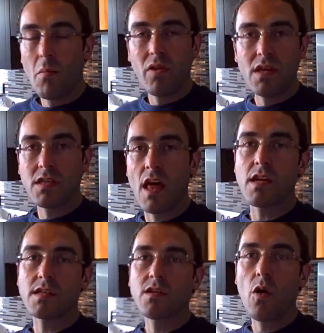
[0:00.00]
Please
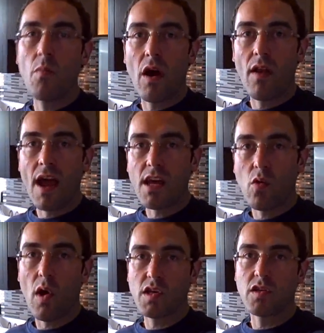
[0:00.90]
let us know about any
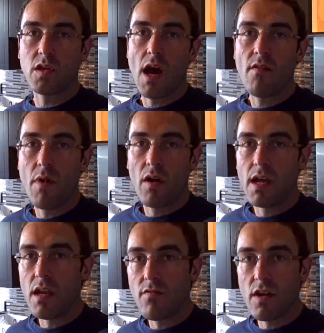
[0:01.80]
questions you have
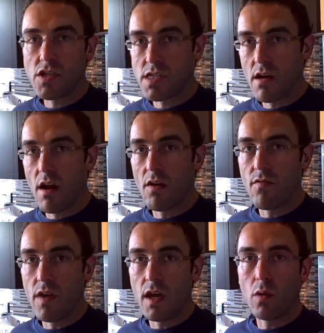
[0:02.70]
about eating vegetarian or
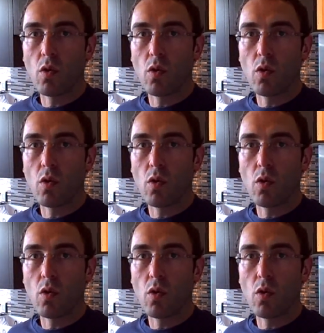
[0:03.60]
vegan.